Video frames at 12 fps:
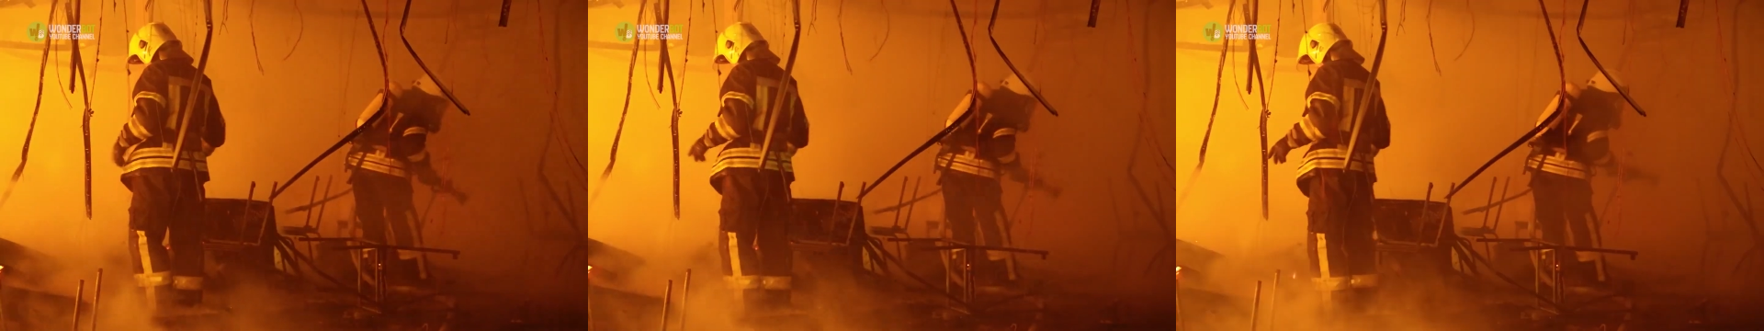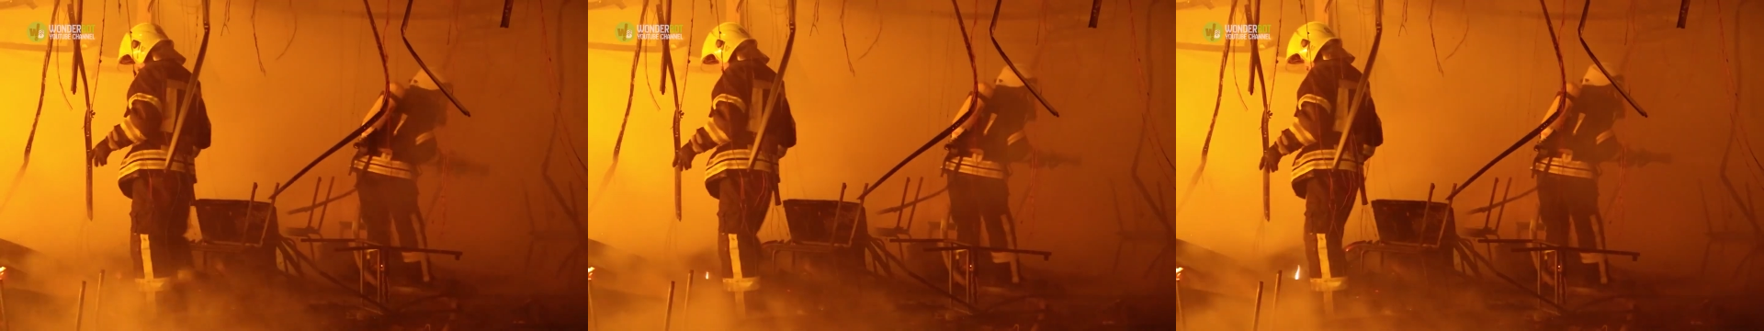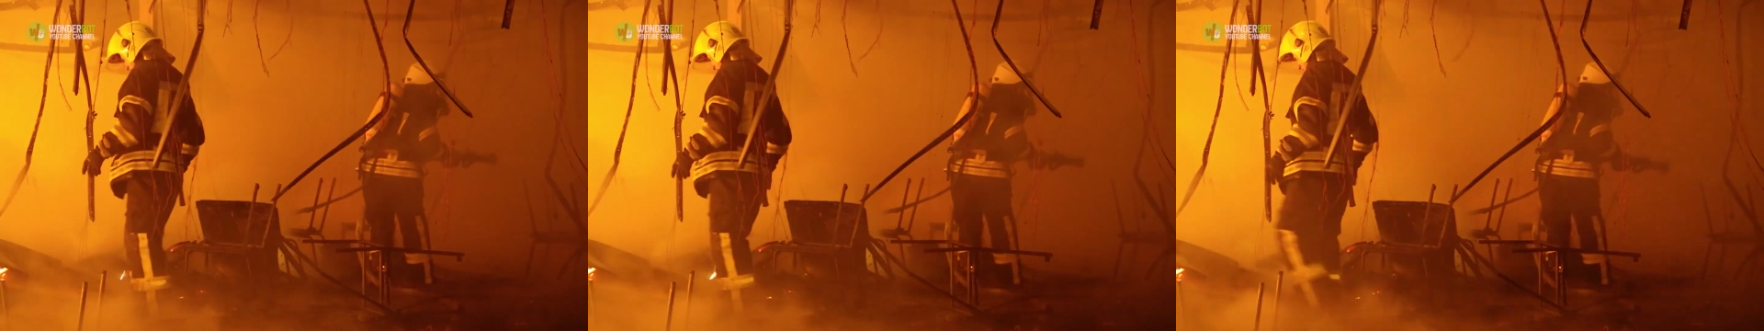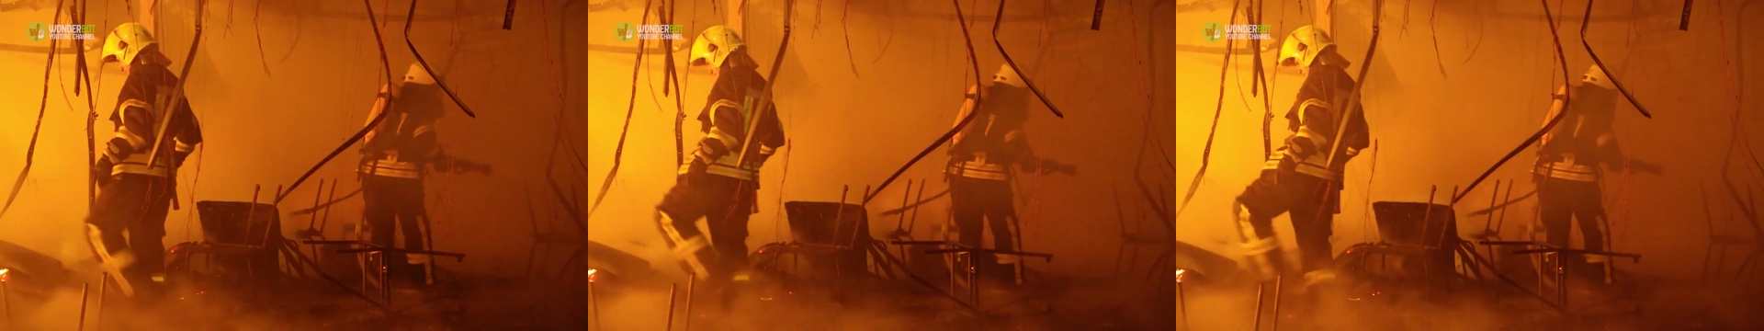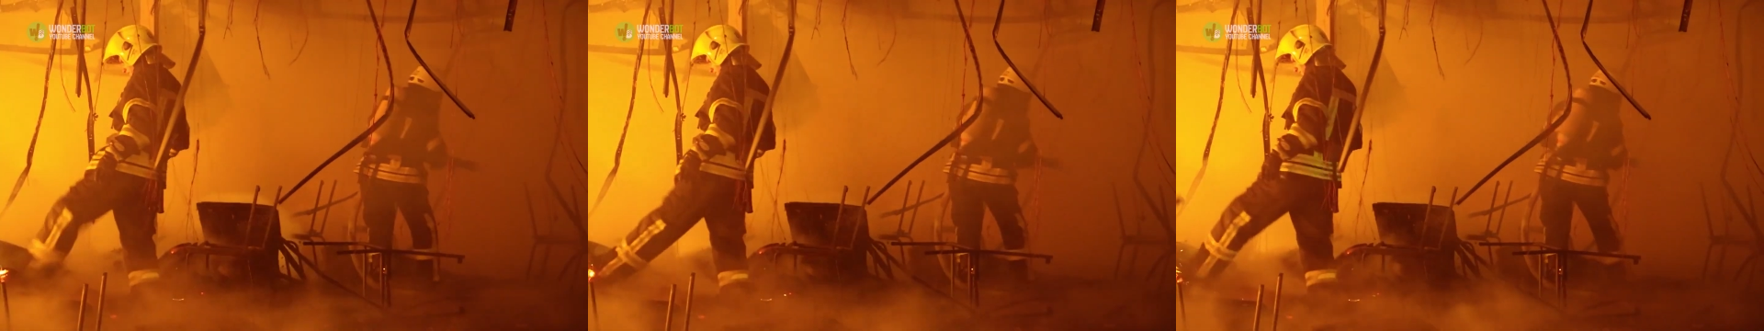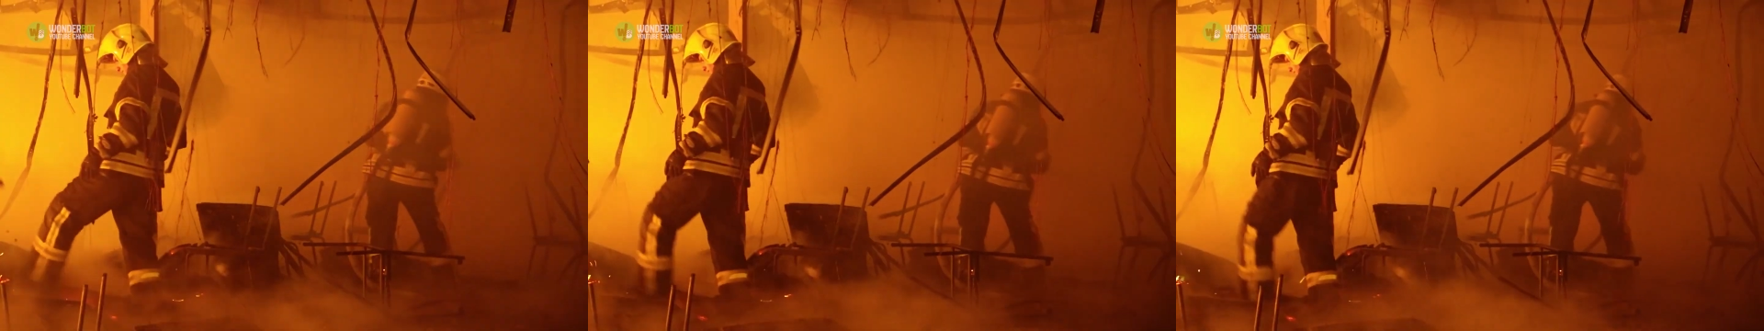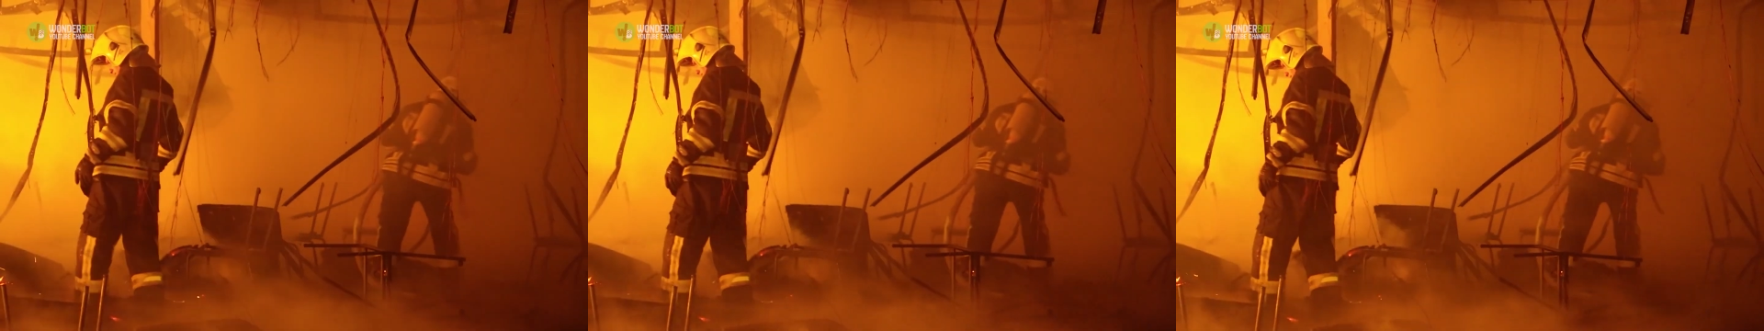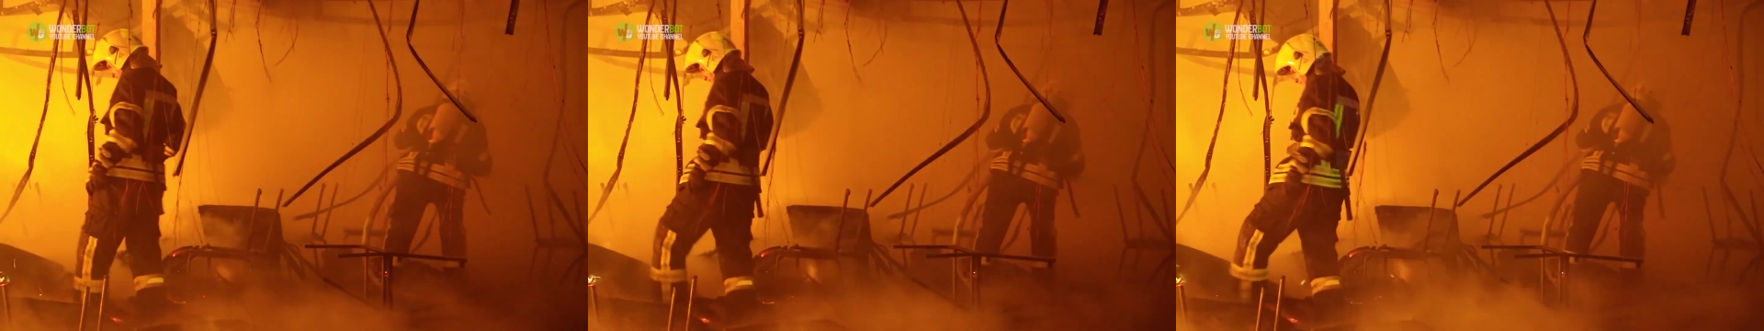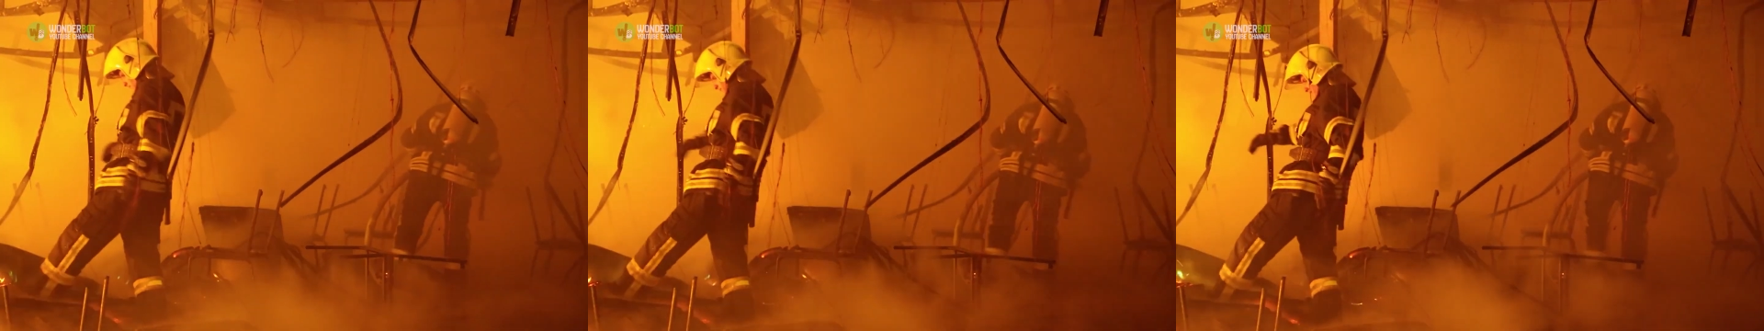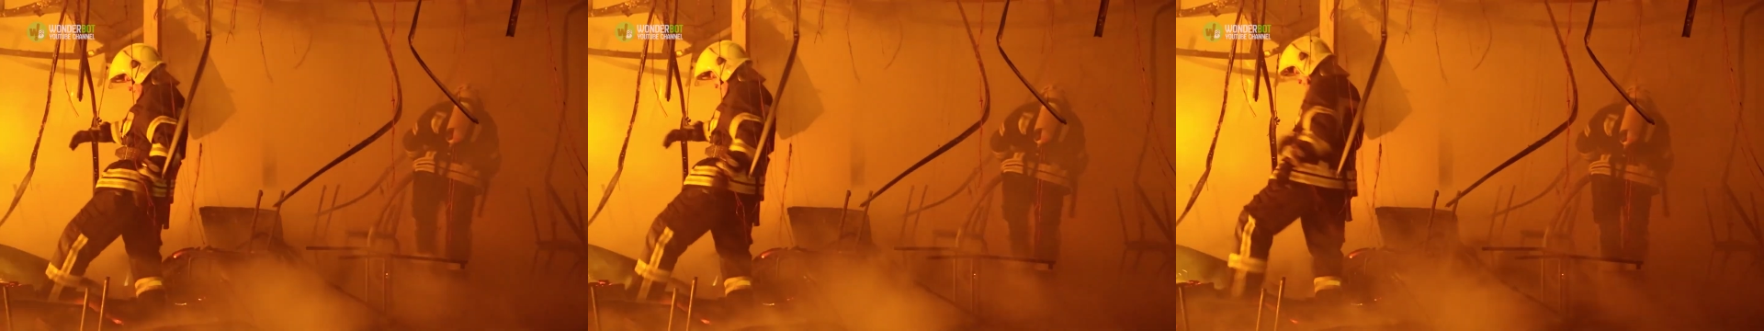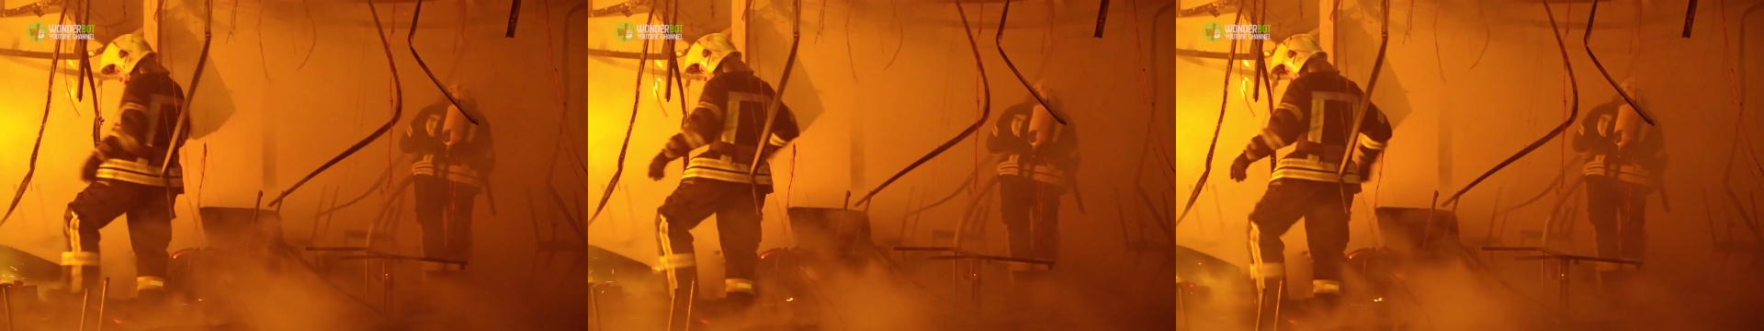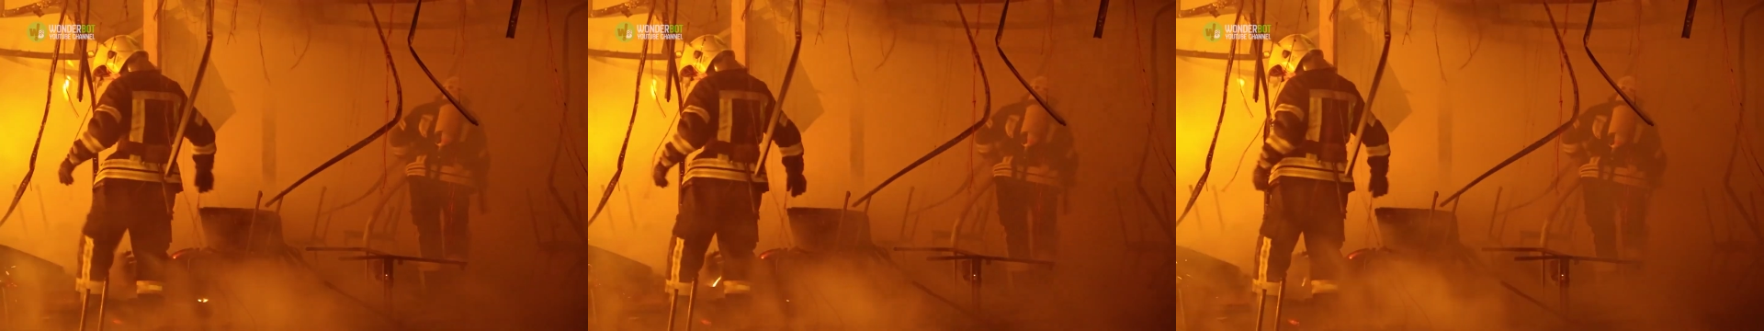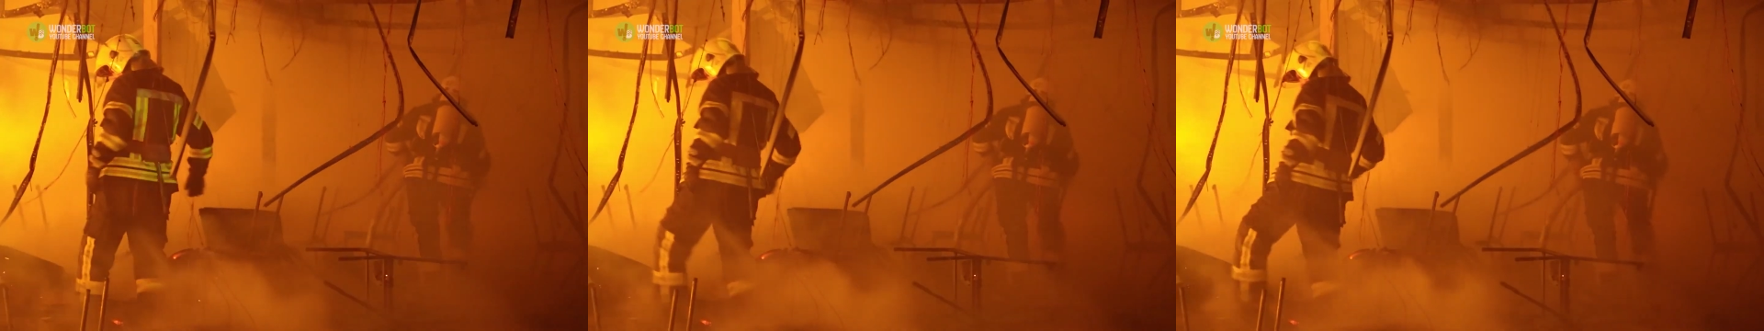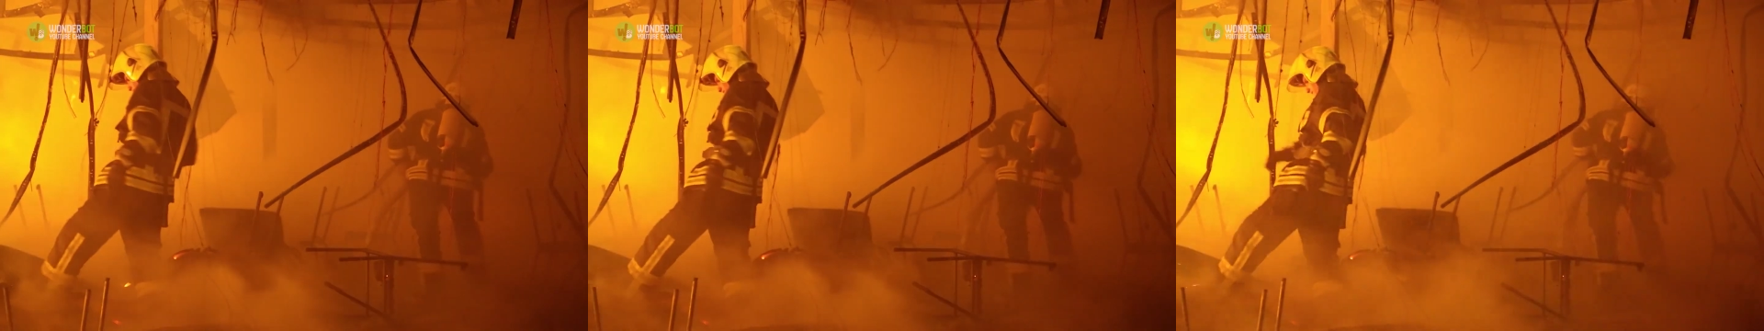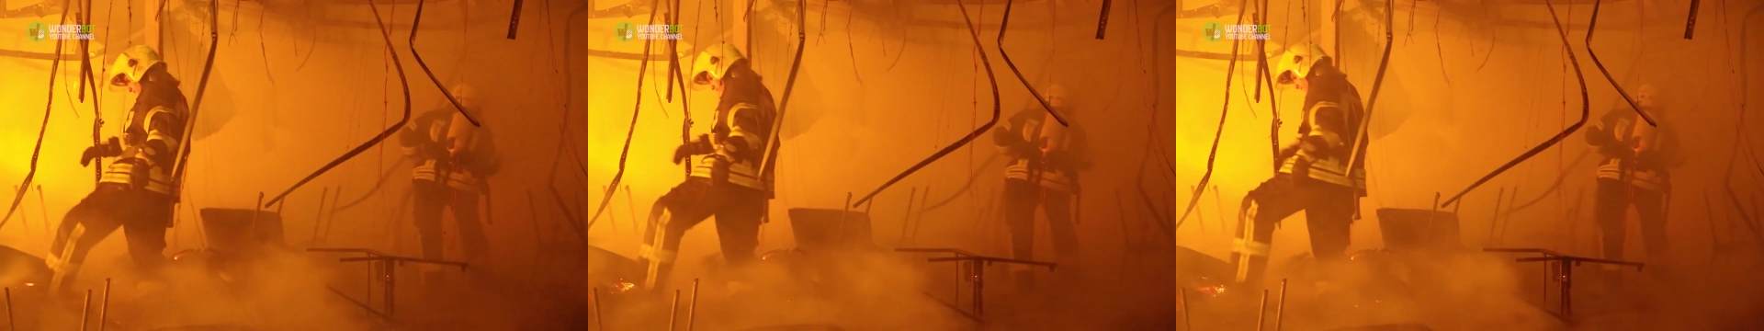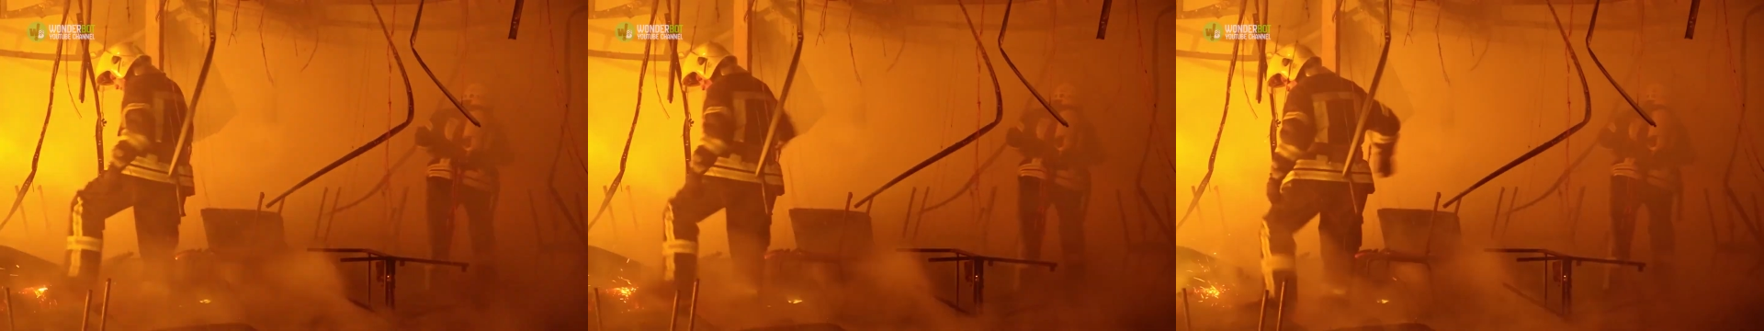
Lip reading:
Nobody's mouth can be seen.